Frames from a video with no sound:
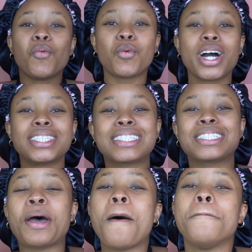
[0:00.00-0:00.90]
What's
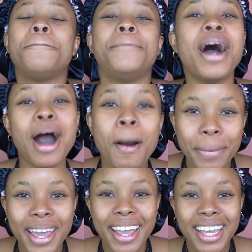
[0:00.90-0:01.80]

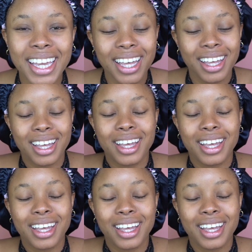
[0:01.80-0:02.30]
popping?